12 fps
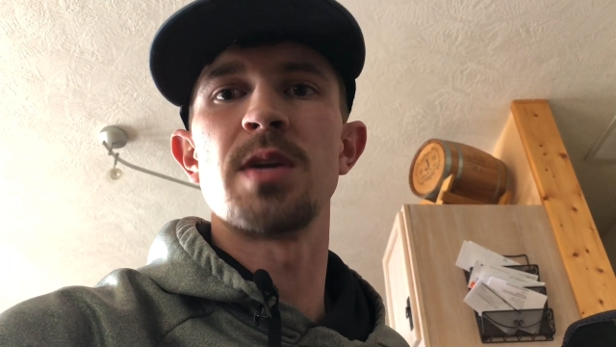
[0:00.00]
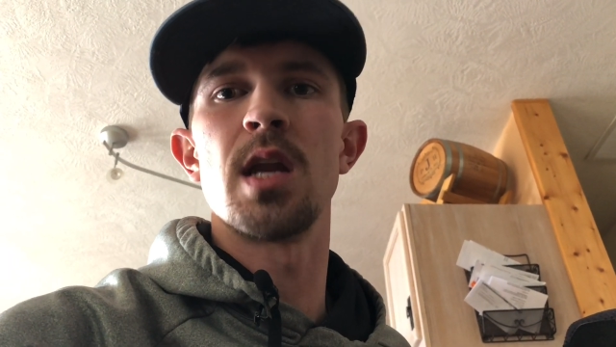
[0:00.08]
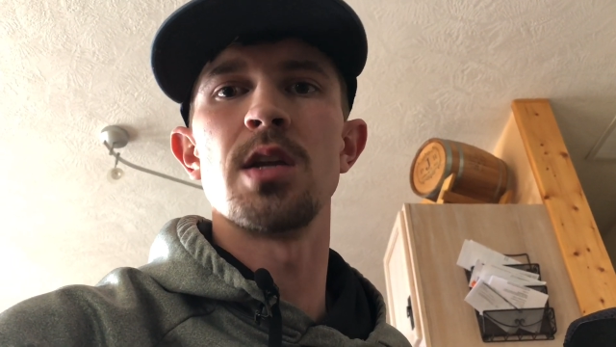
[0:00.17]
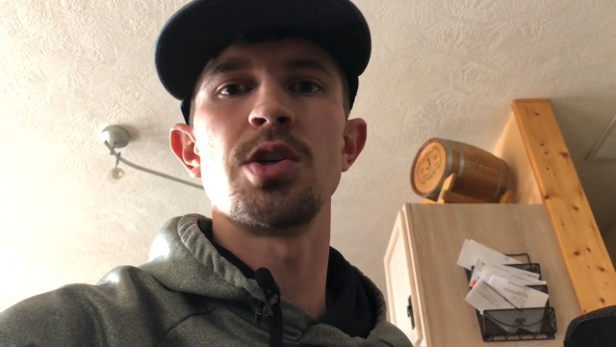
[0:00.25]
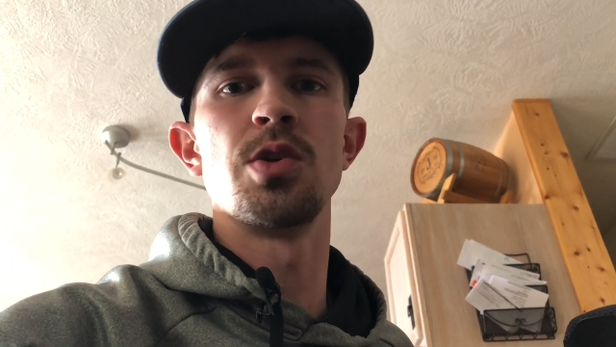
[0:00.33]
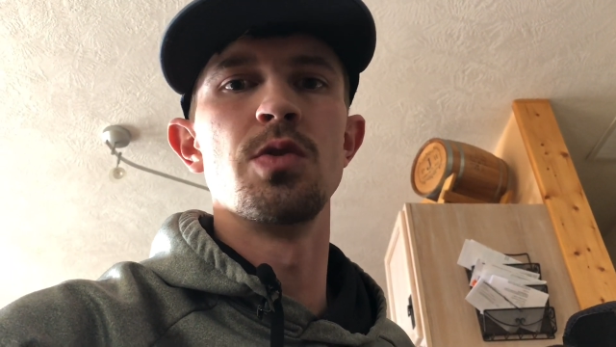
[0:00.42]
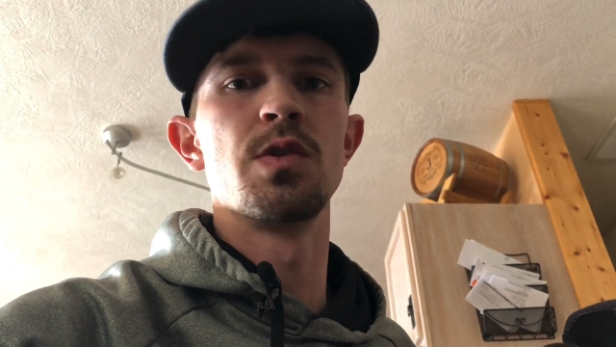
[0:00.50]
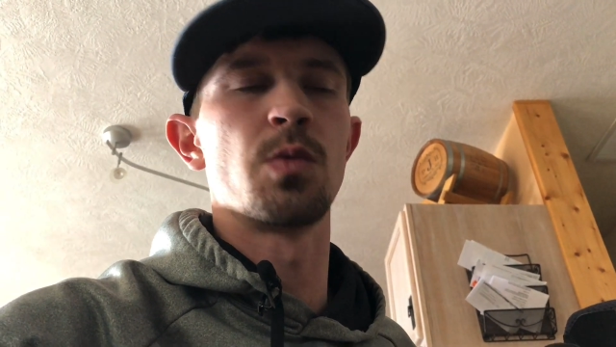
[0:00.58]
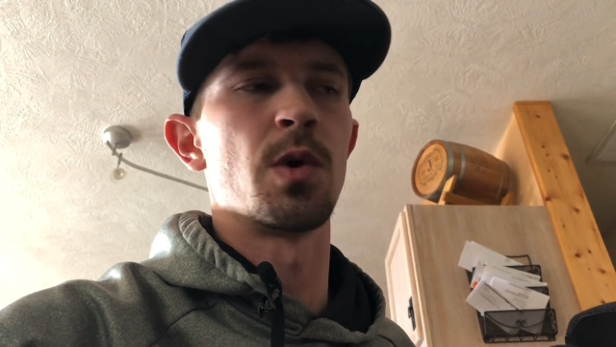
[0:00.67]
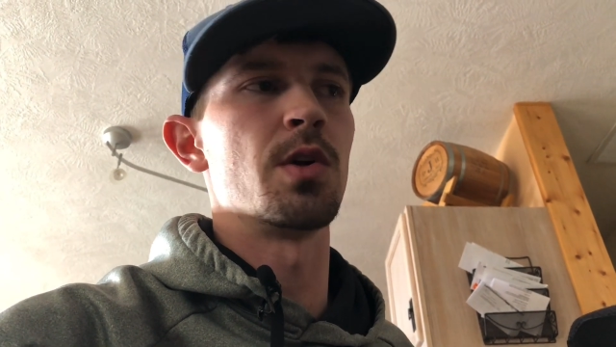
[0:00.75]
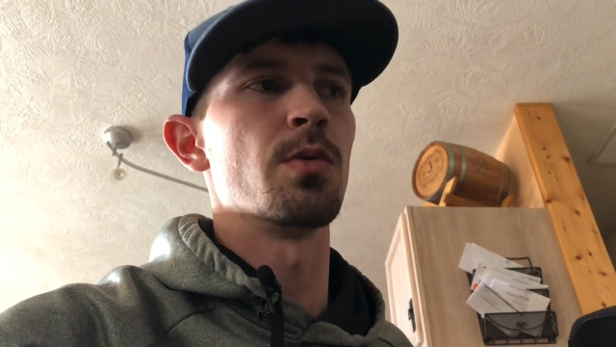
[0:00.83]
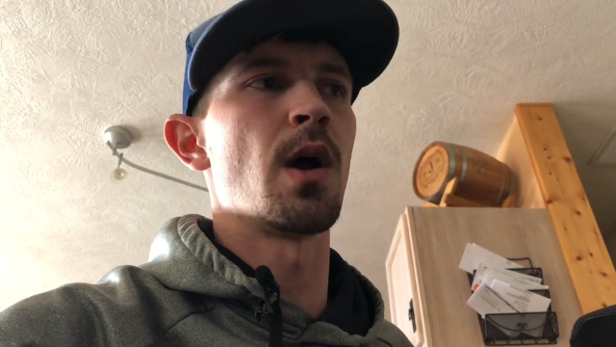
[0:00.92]
tennis shoes
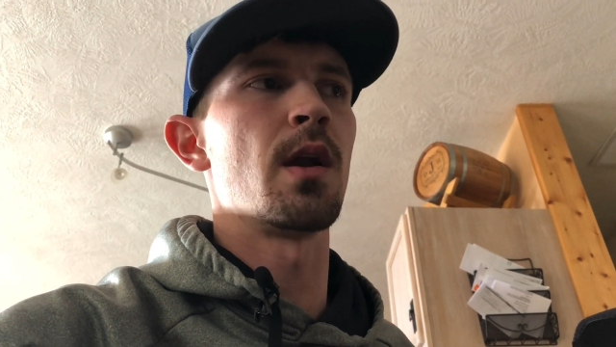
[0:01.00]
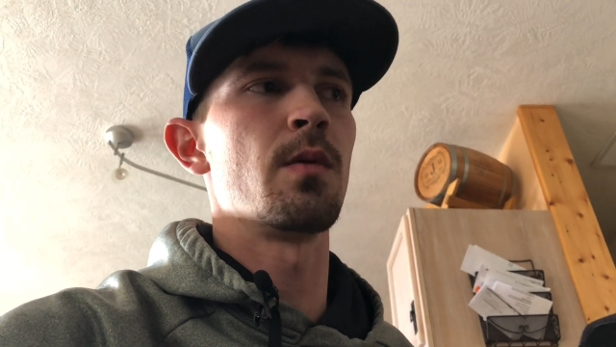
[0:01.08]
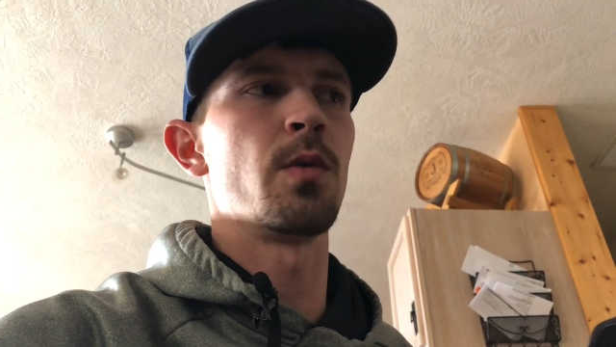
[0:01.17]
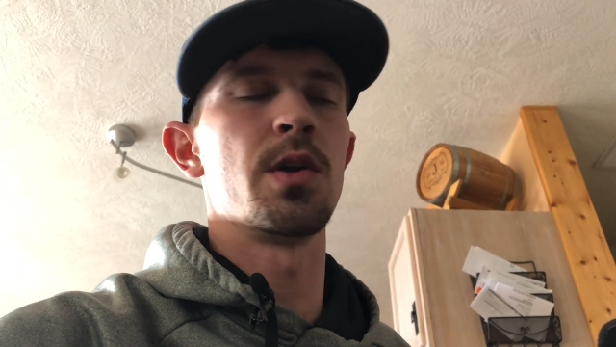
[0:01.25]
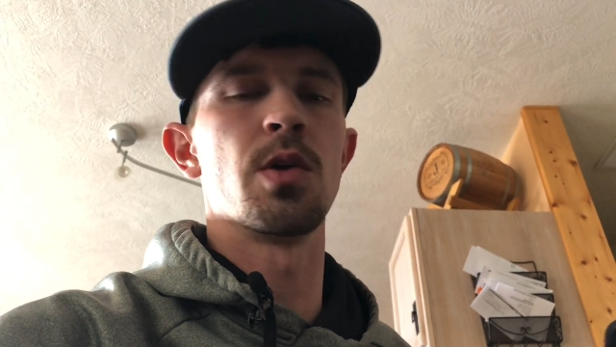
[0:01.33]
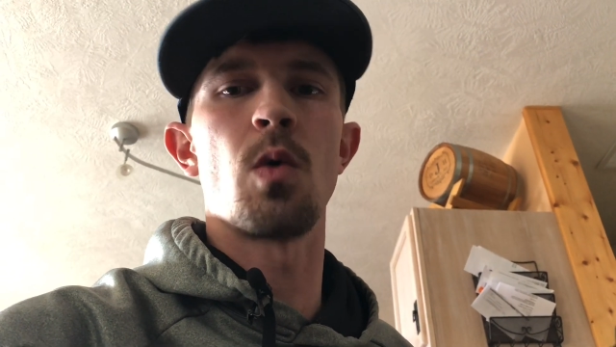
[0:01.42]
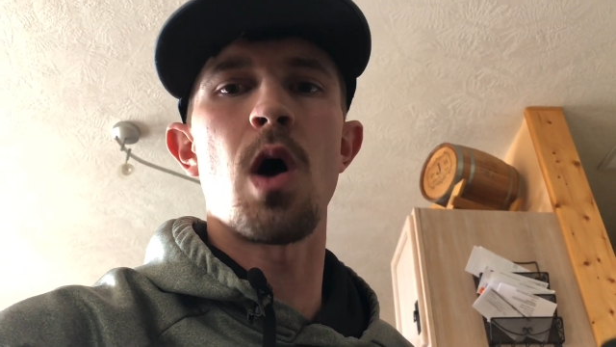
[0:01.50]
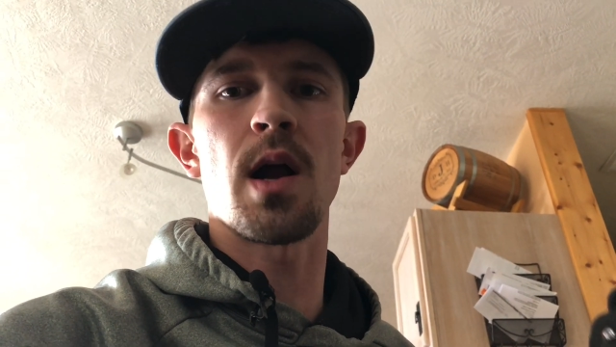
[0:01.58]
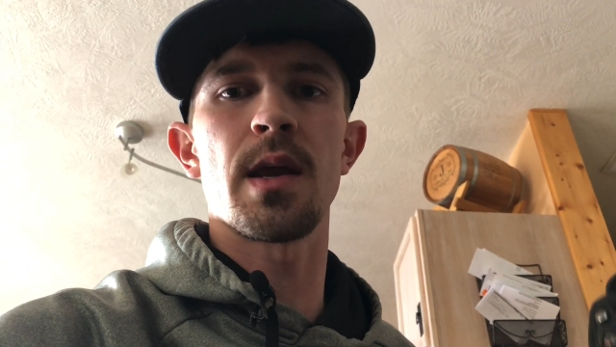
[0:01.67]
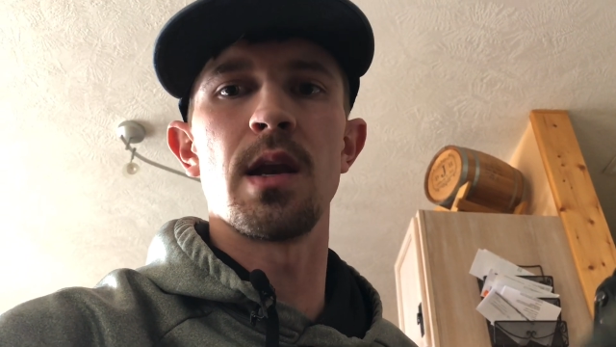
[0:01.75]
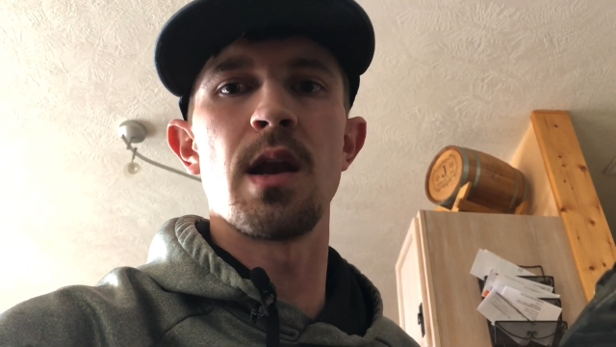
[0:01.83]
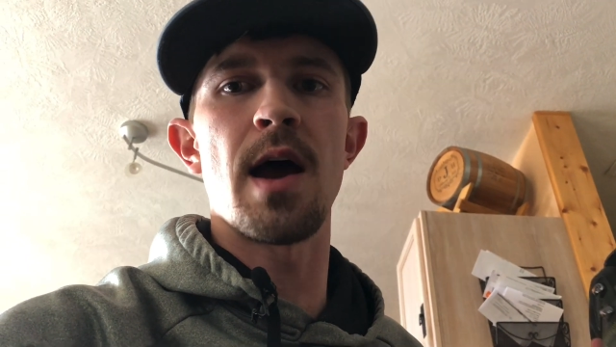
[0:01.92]
when you're
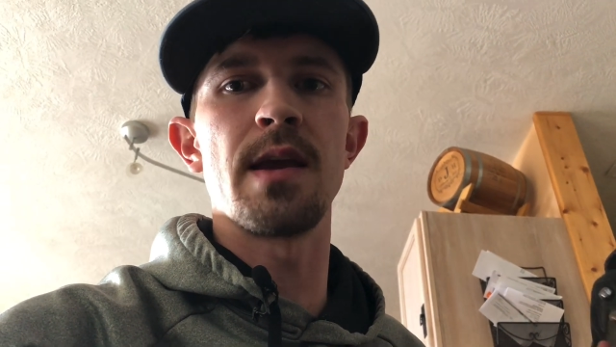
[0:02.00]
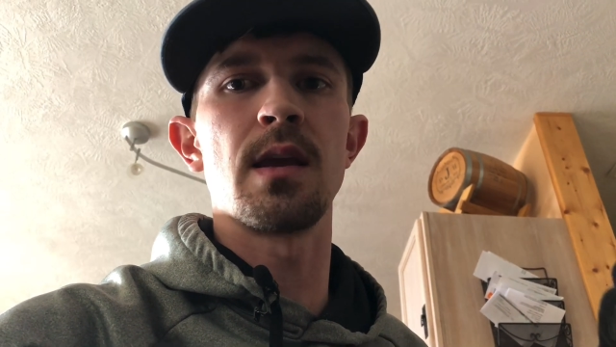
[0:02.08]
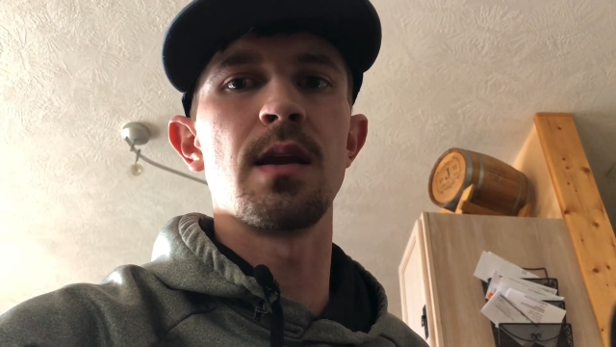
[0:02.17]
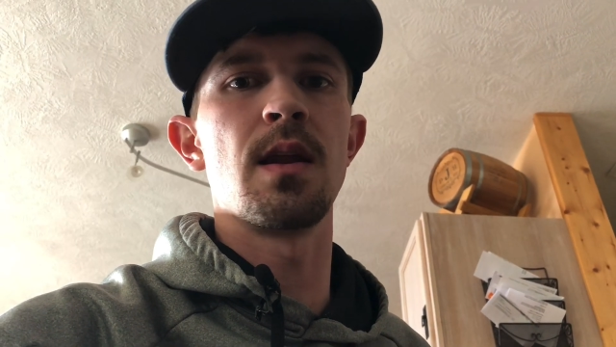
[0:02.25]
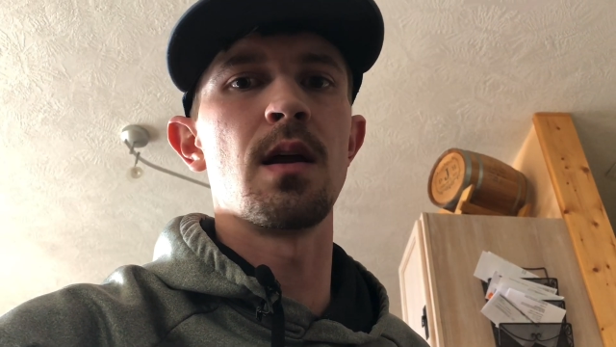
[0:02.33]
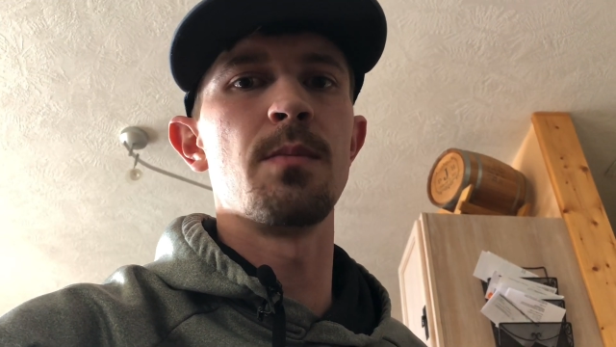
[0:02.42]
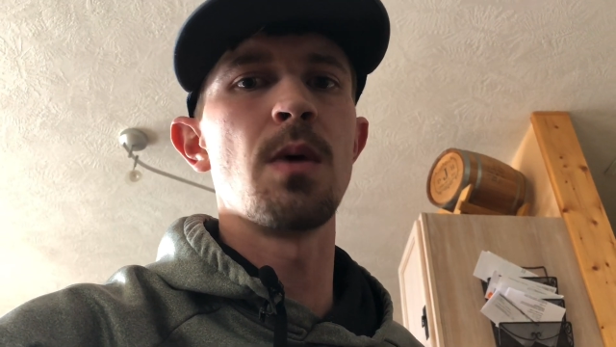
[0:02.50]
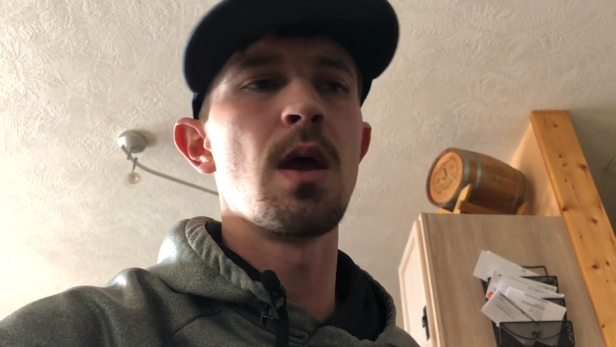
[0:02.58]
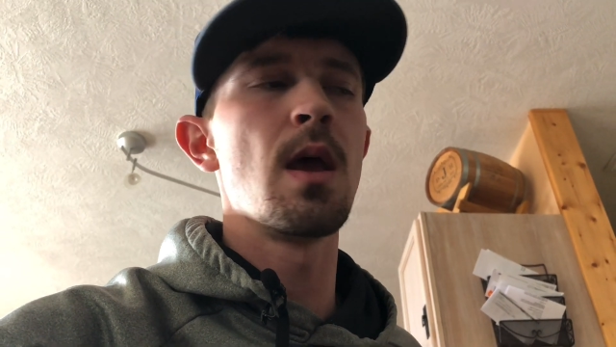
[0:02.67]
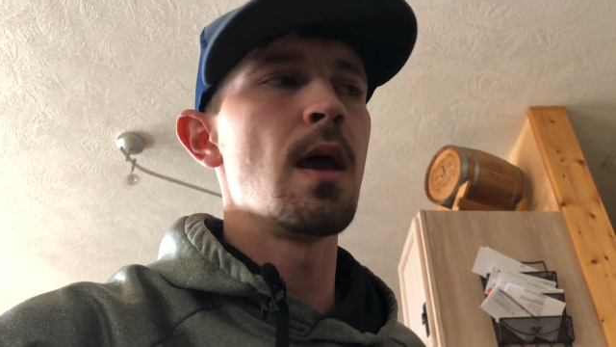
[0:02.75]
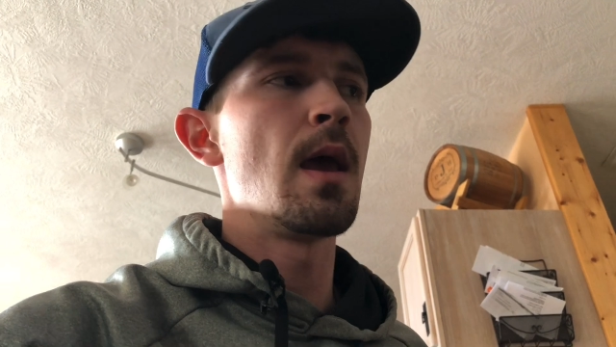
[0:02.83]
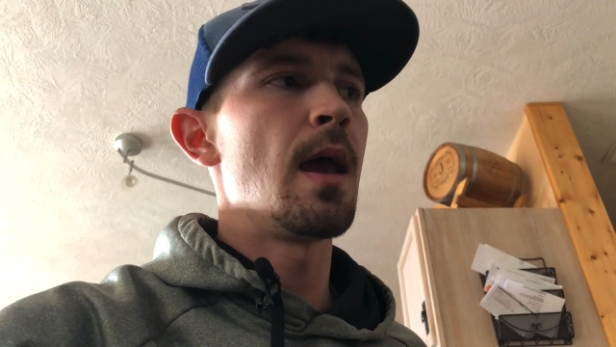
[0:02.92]
walking and hiking in them.
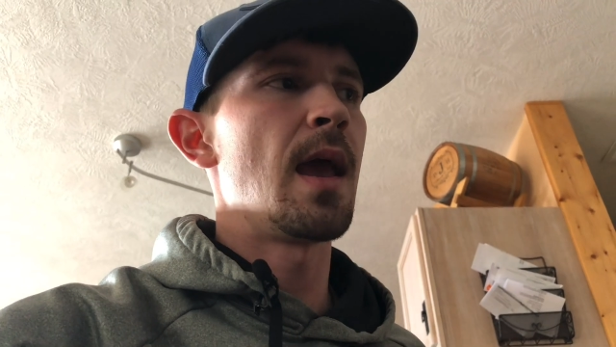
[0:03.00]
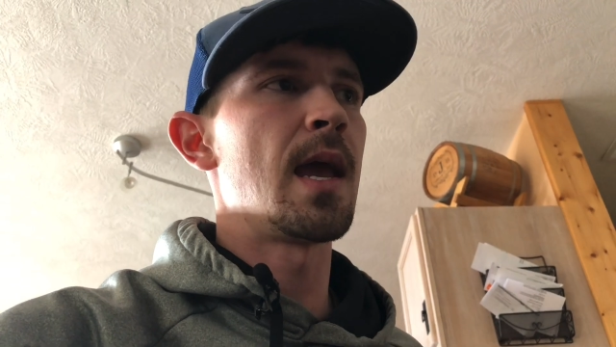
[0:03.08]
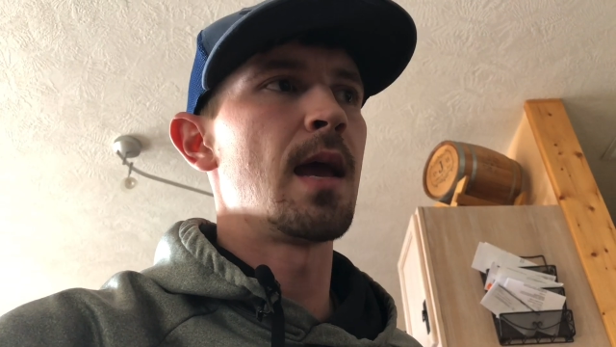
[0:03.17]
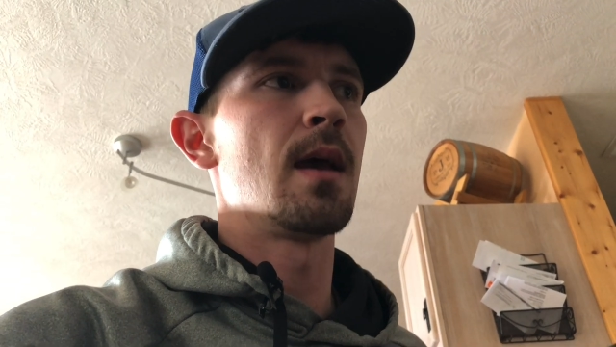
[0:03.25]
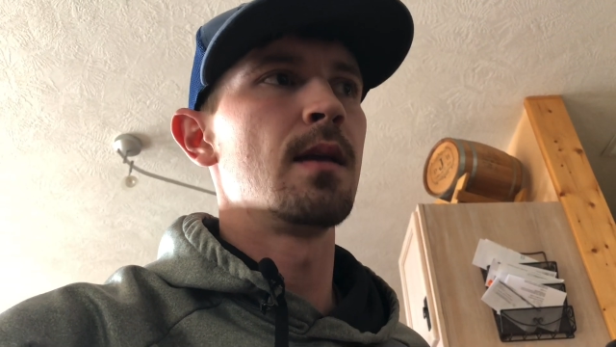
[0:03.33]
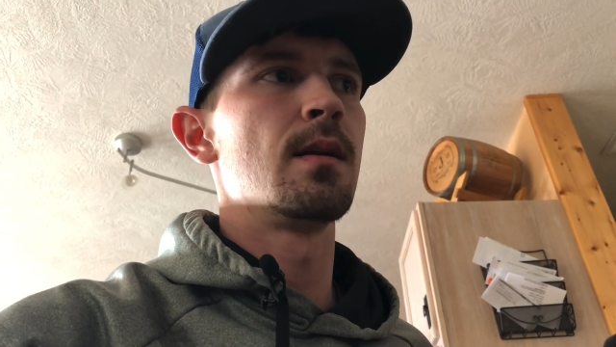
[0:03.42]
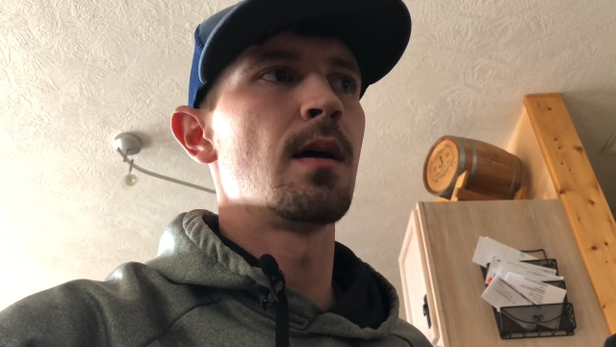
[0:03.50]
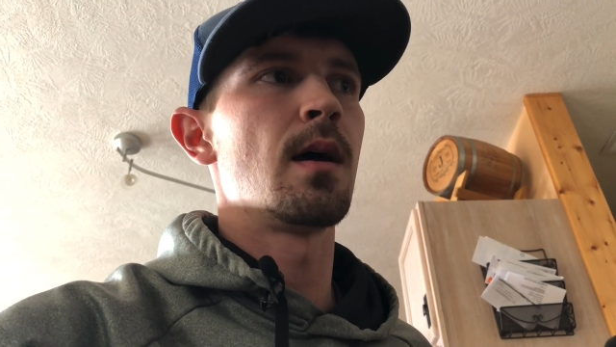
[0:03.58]
And